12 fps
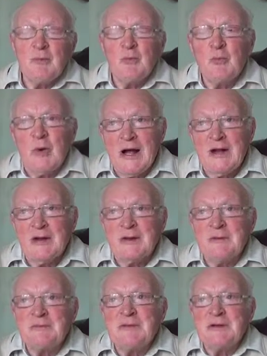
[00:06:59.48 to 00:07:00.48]

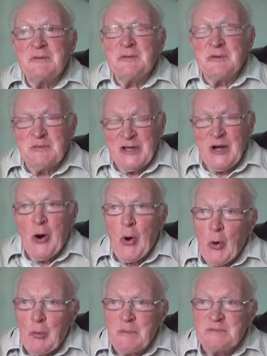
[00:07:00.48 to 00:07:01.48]
Well, we, we
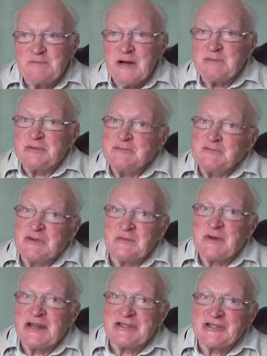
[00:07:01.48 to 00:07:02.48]
hoped, but we
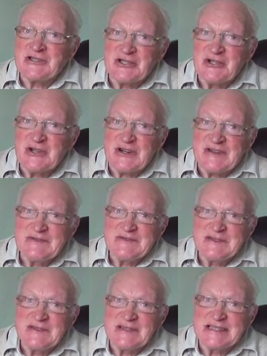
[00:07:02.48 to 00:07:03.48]
weren't sure.
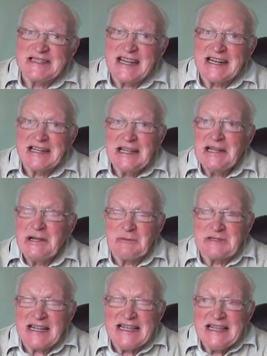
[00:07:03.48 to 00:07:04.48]
We were certain. It
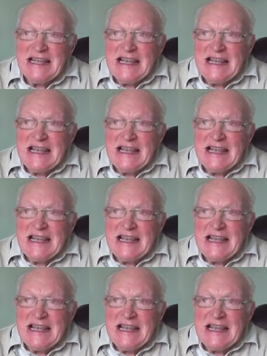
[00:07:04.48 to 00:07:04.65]
was like